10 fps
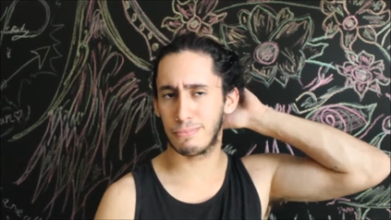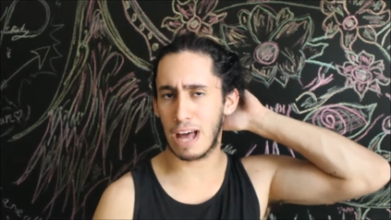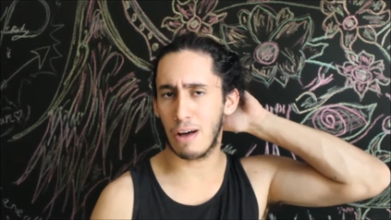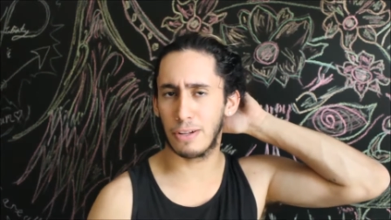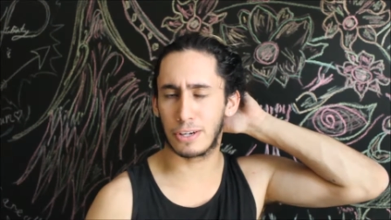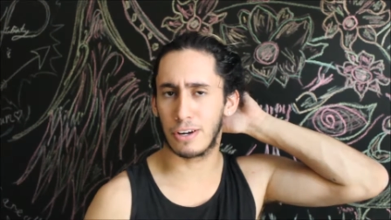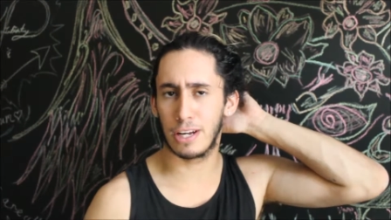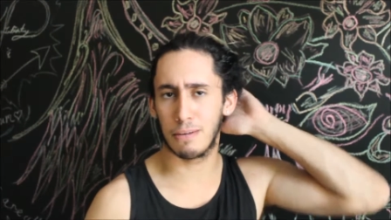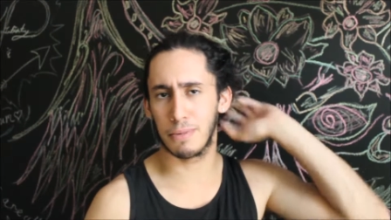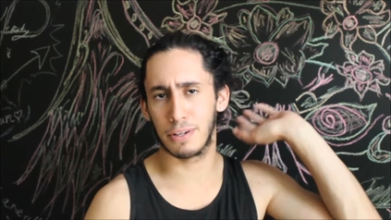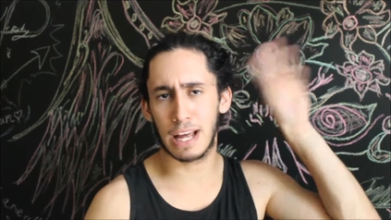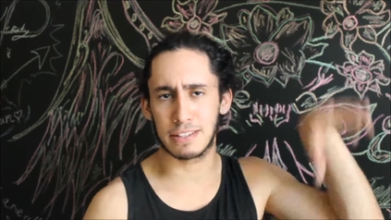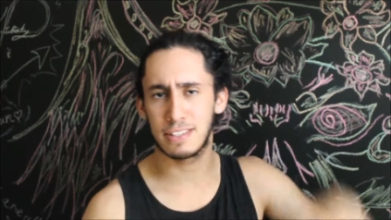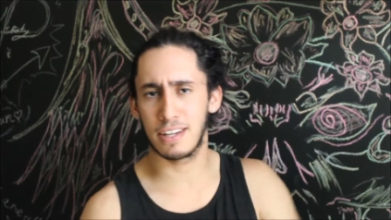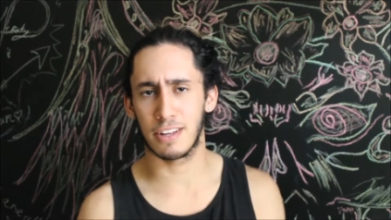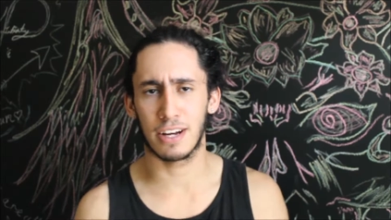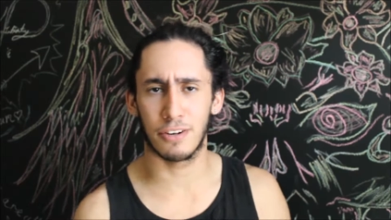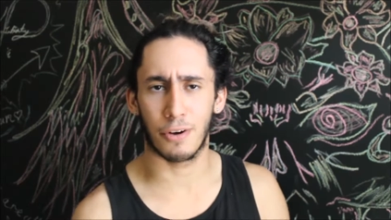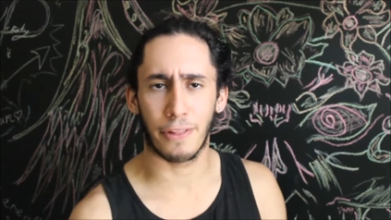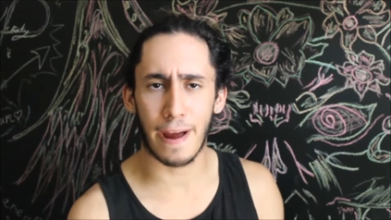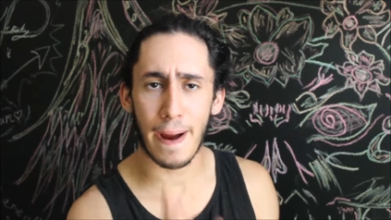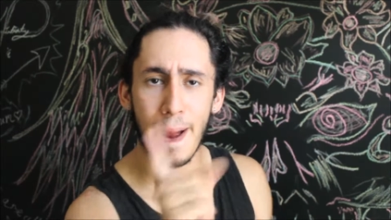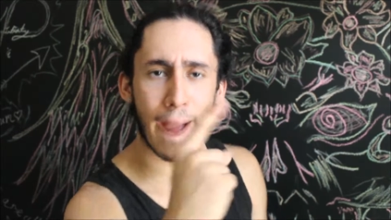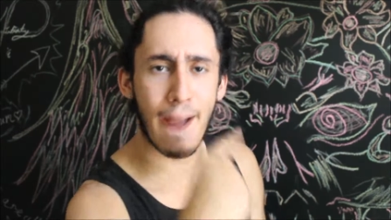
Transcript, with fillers: outlook on him, but that's neither here nor there.